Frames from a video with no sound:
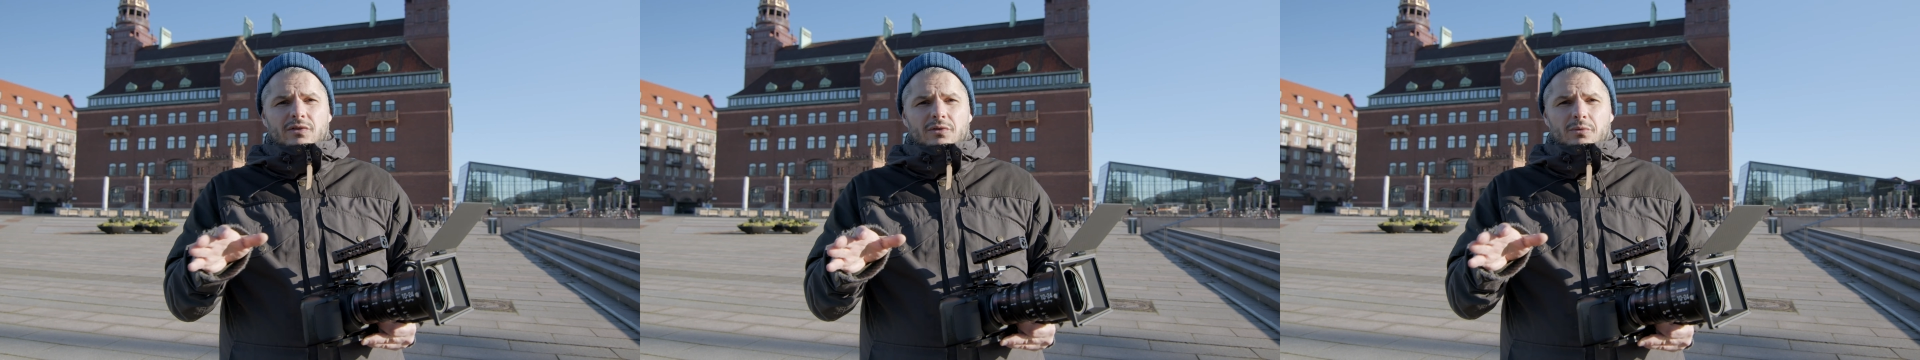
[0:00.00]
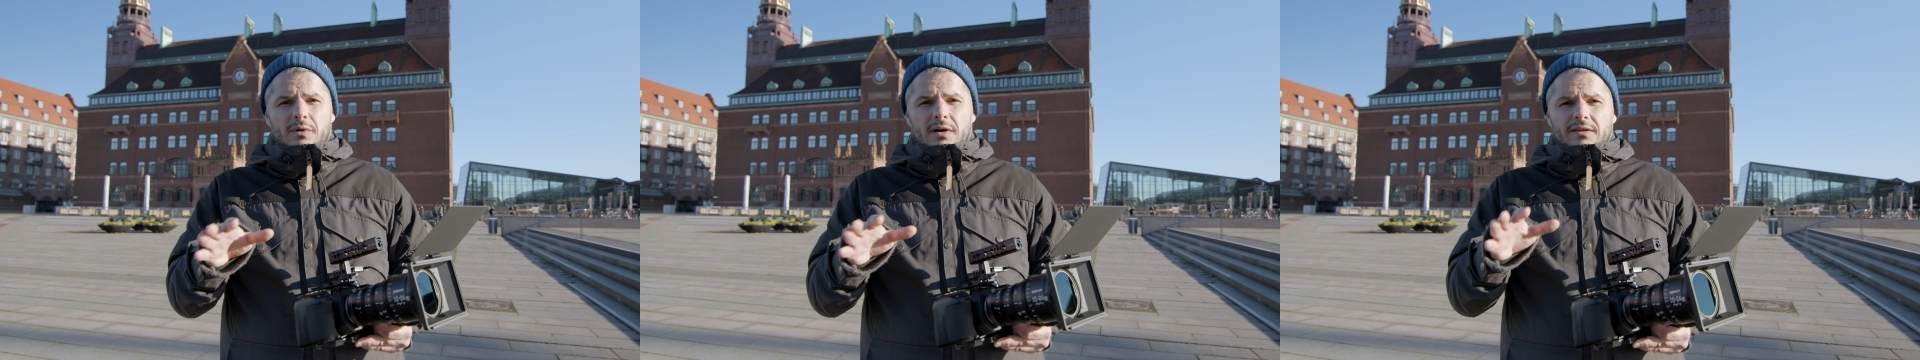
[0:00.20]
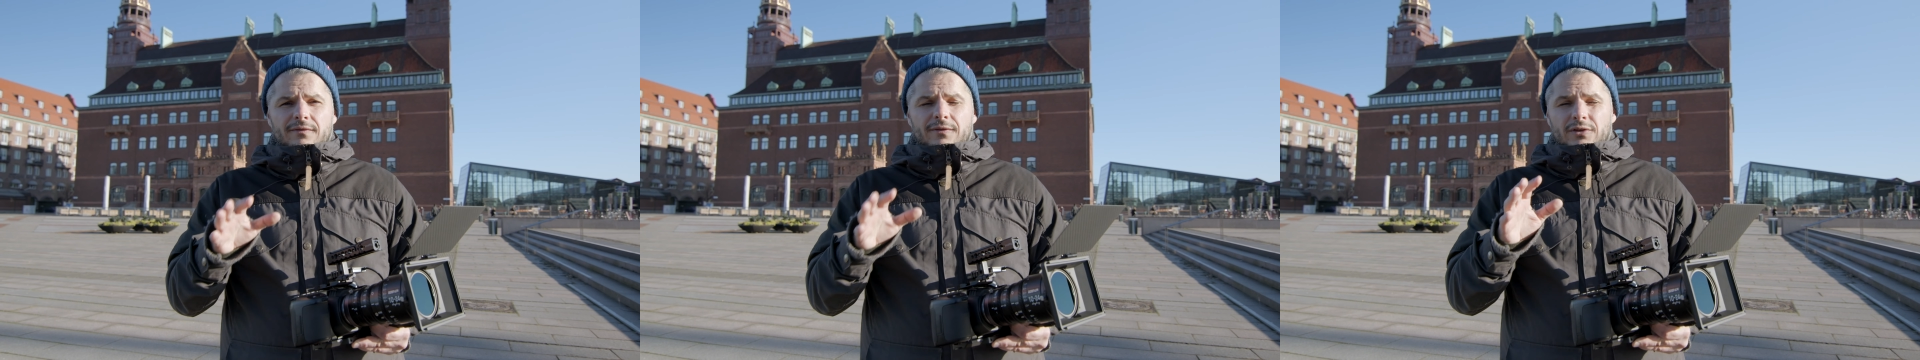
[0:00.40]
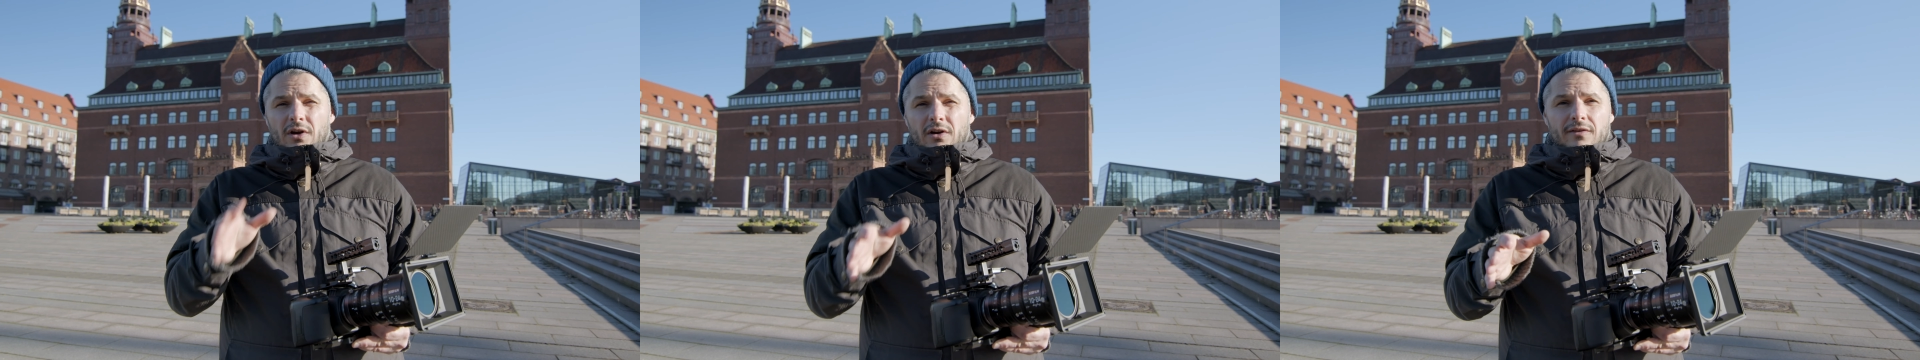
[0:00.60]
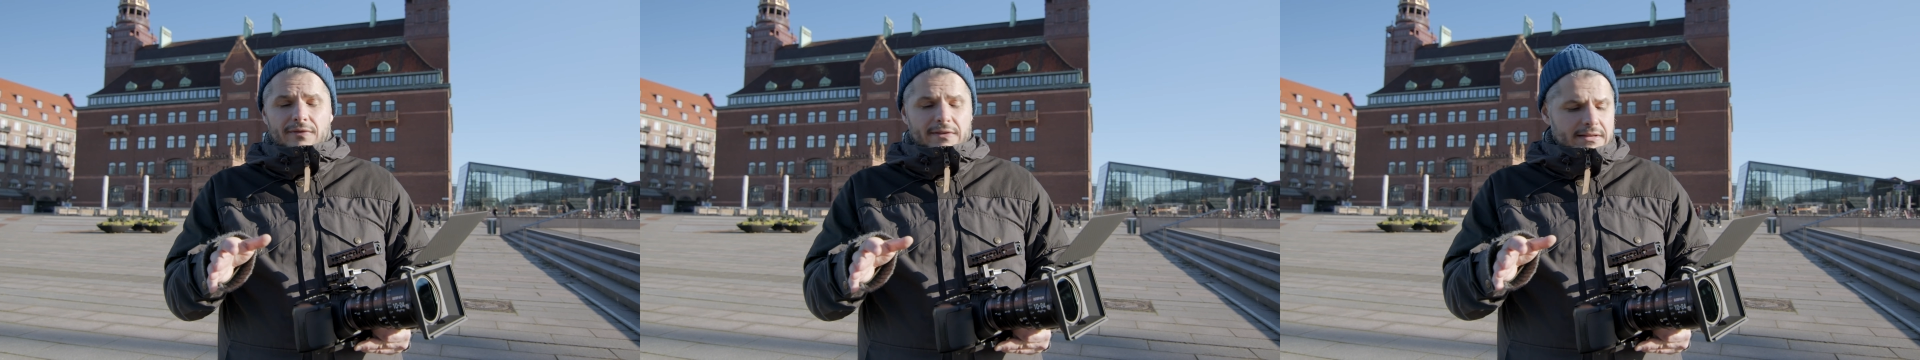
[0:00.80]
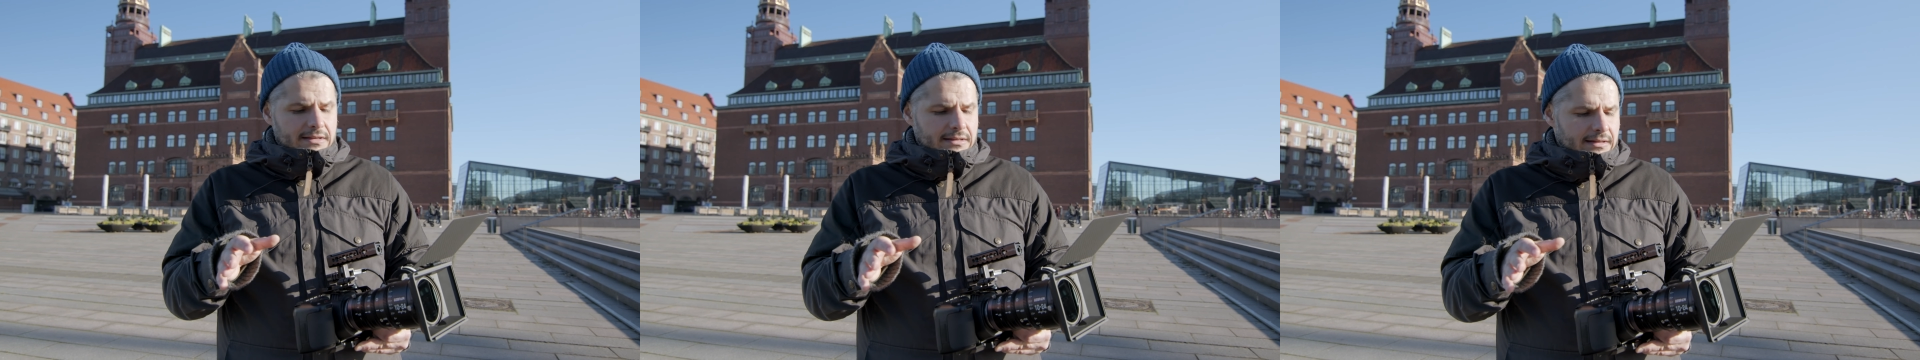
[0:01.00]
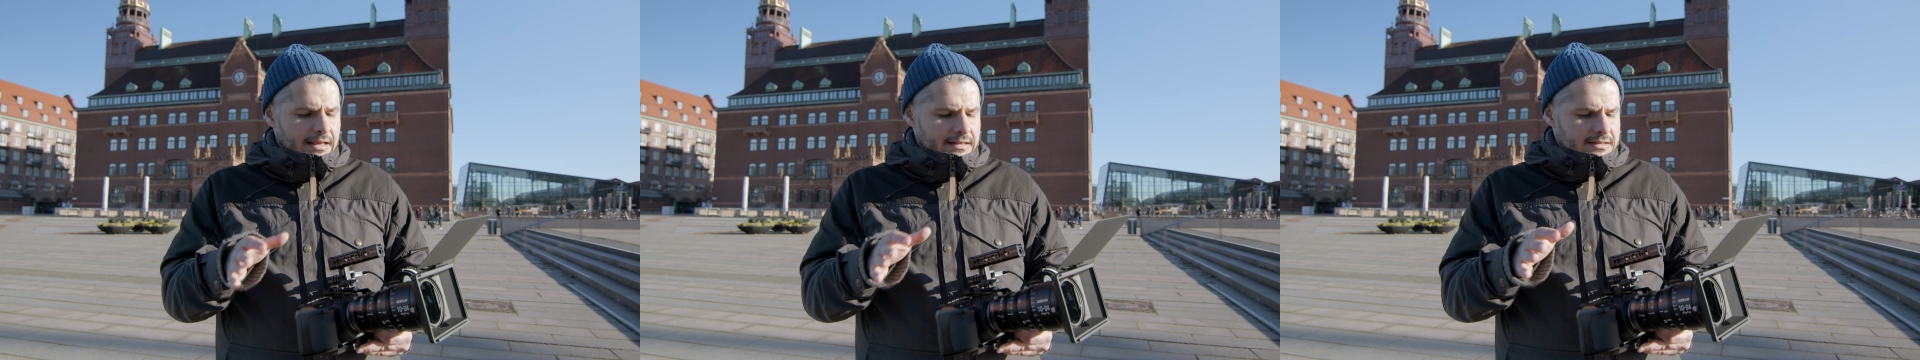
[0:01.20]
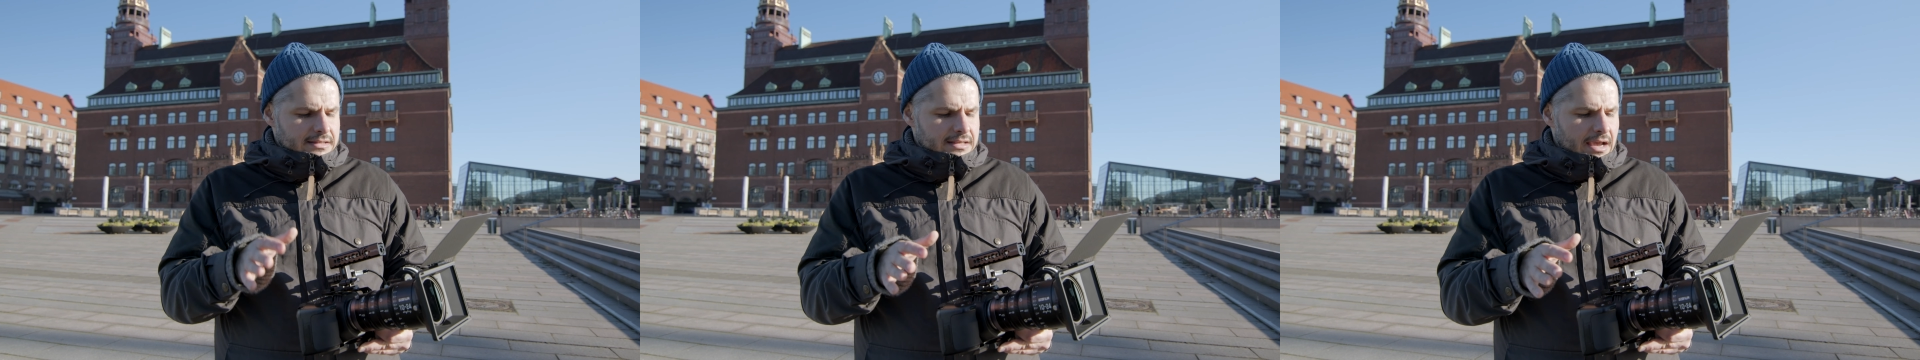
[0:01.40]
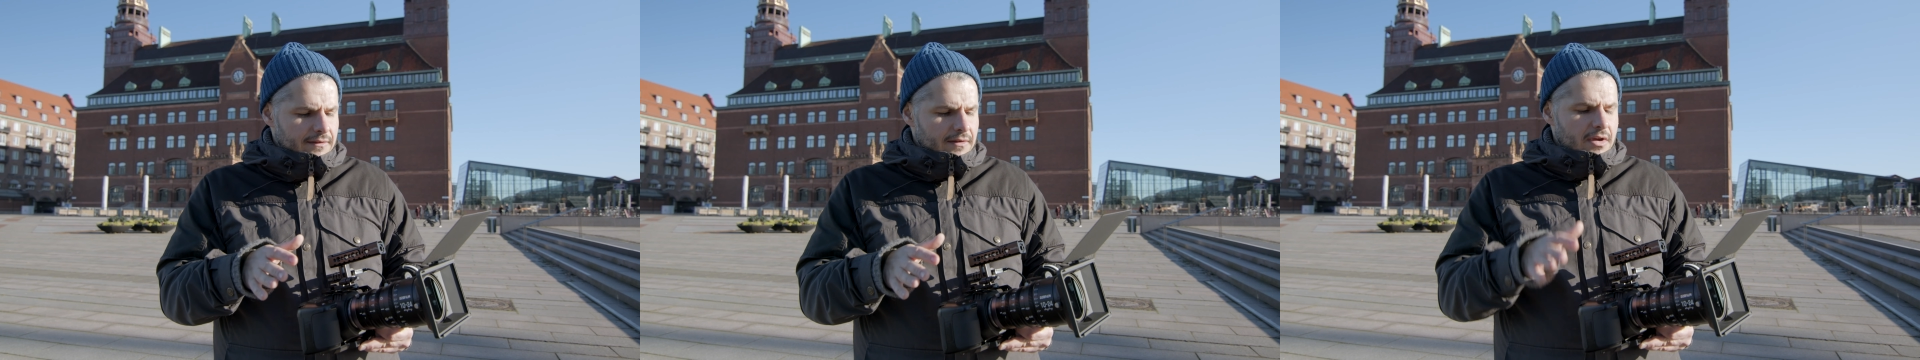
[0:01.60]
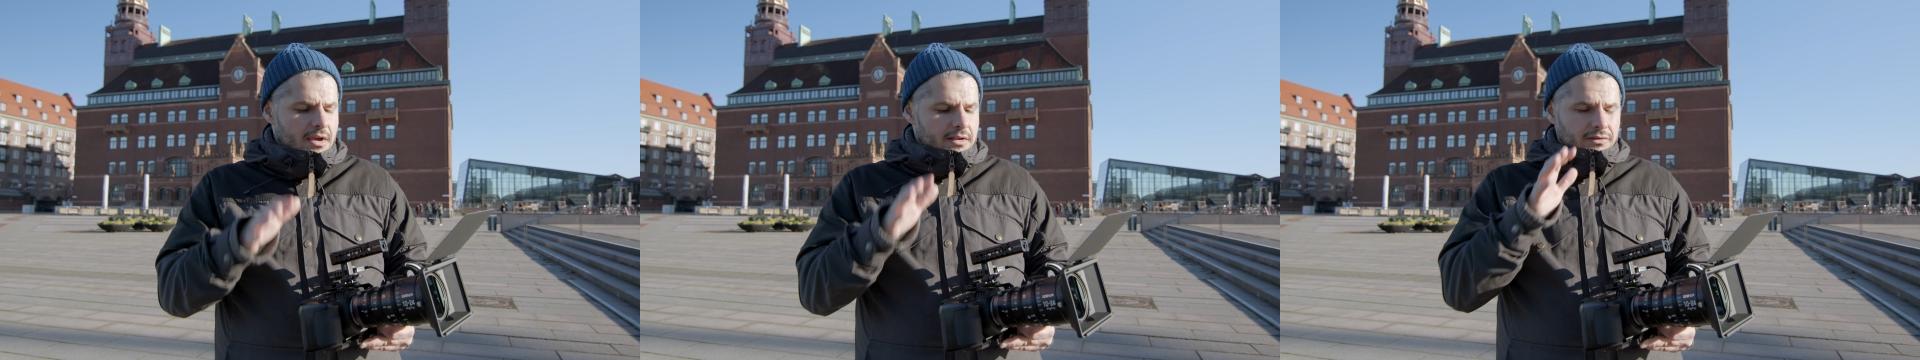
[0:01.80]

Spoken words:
to what photography lenses have,